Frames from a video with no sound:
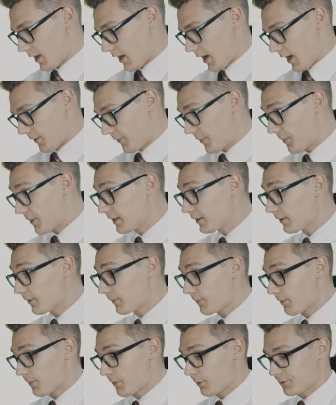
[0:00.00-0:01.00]
I
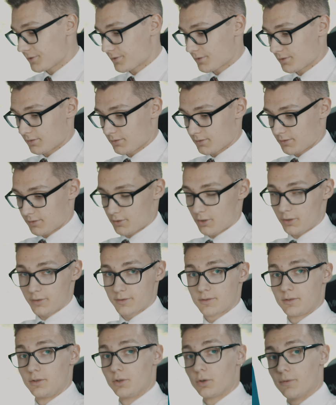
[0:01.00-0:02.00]
think those
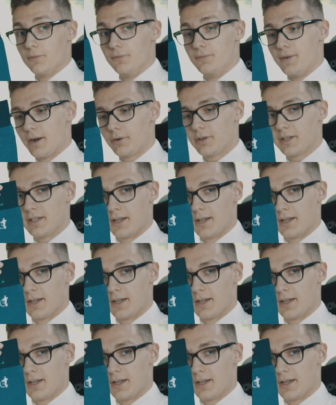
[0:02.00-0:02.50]
socks look very